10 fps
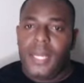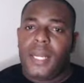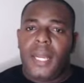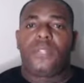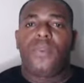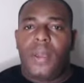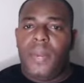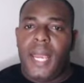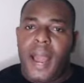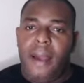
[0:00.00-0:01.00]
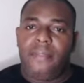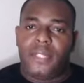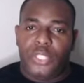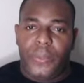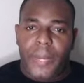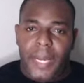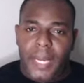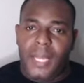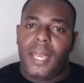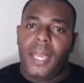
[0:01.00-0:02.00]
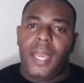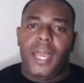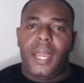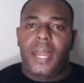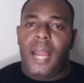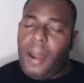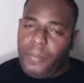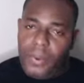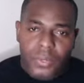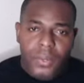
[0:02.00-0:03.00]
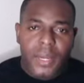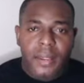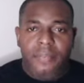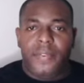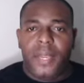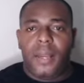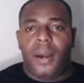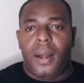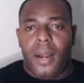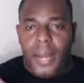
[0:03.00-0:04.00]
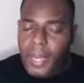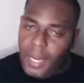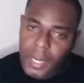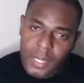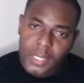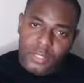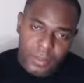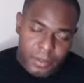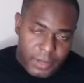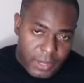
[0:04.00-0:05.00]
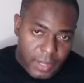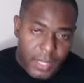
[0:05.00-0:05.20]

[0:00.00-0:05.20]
That's why we have the training. And I'm going to leave a link in the description.